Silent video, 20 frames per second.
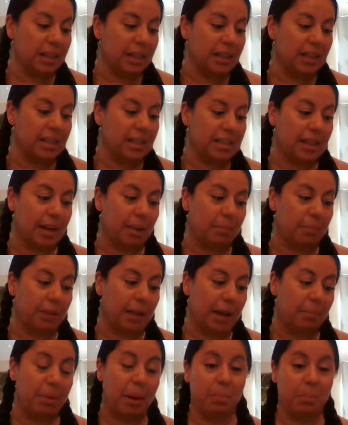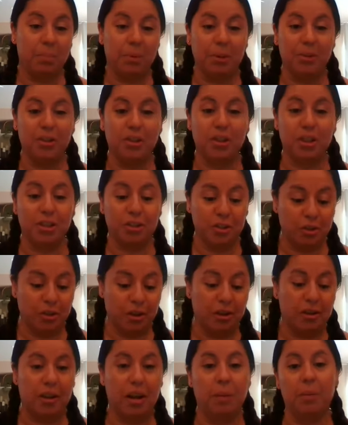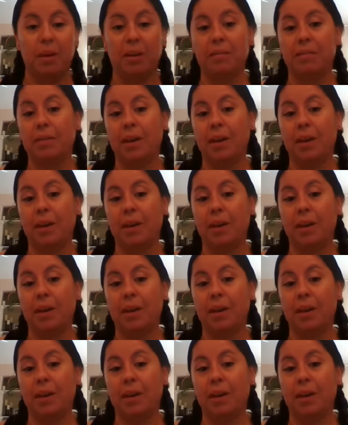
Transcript: these like black pepper and ginger are not my